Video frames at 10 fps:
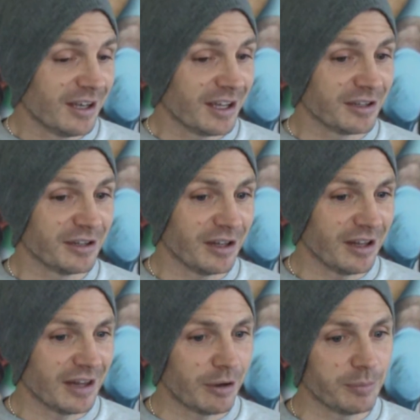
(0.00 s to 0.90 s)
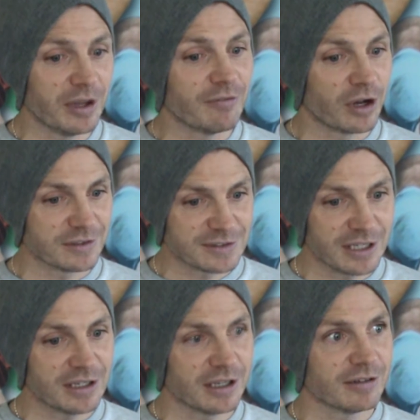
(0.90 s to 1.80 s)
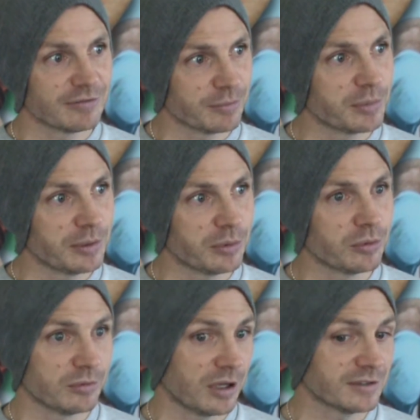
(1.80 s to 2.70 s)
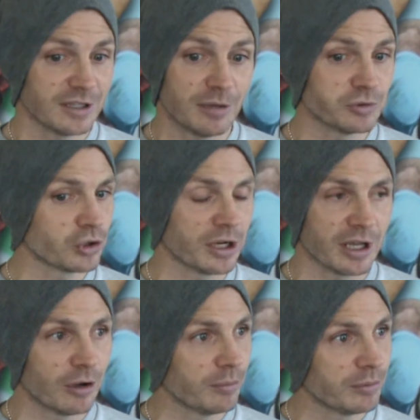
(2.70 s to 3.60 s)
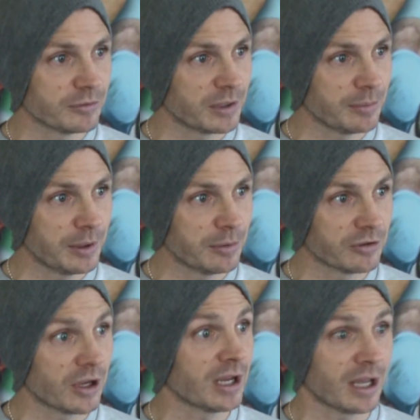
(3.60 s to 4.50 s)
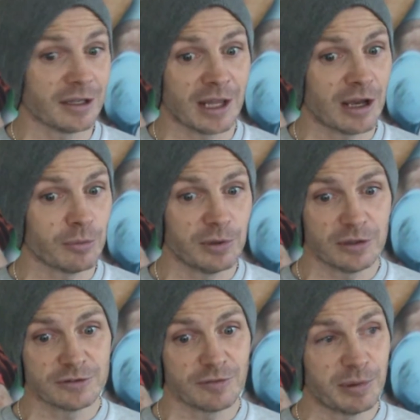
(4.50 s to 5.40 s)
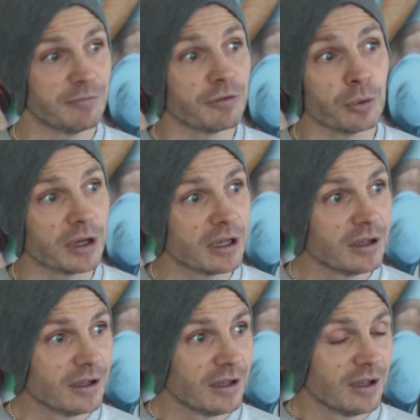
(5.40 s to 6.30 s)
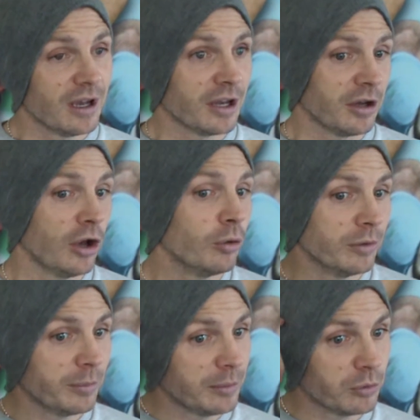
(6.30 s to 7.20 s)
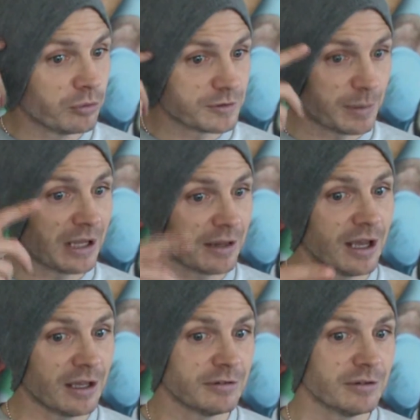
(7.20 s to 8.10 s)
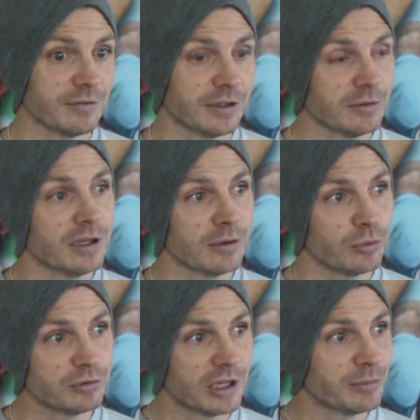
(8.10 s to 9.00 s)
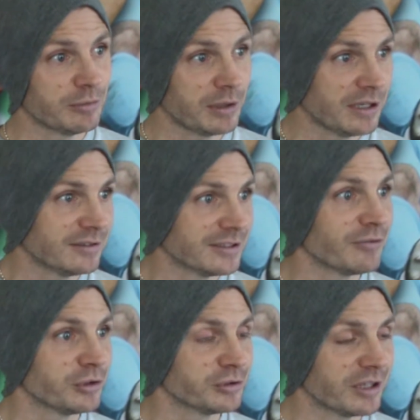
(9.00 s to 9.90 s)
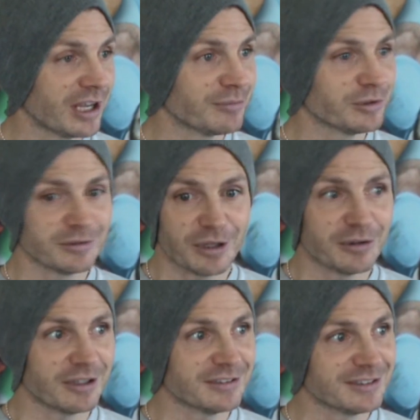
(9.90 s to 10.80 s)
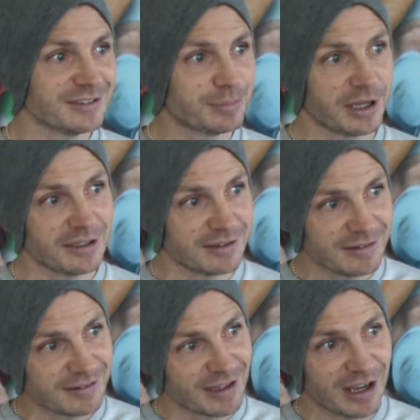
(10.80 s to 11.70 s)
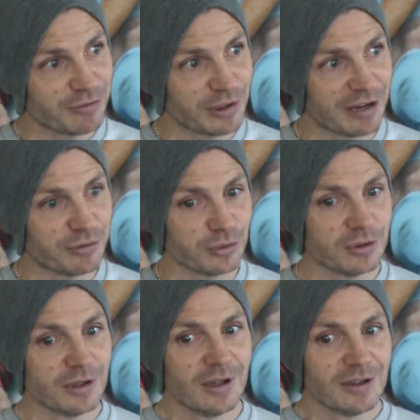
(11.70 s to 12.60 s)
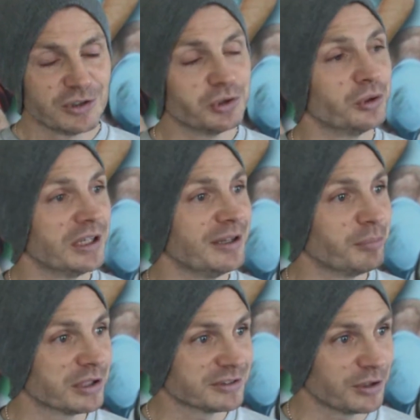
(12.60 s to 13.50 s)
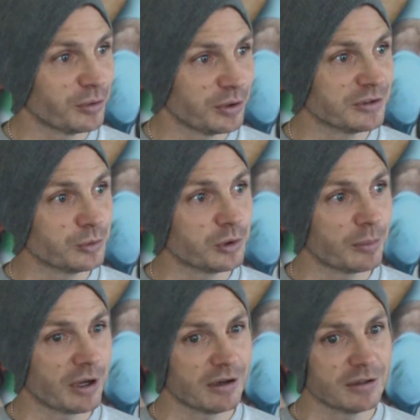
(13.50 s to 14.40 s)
And that would be advice. Take it from people. Like I say, I'm trying to help as many people as I can now because I've been through it. And I hope that people respect that and think, yeah, well, Jamie's played 700 games and done this. He's played at every level. Surely he must know what he's talking about.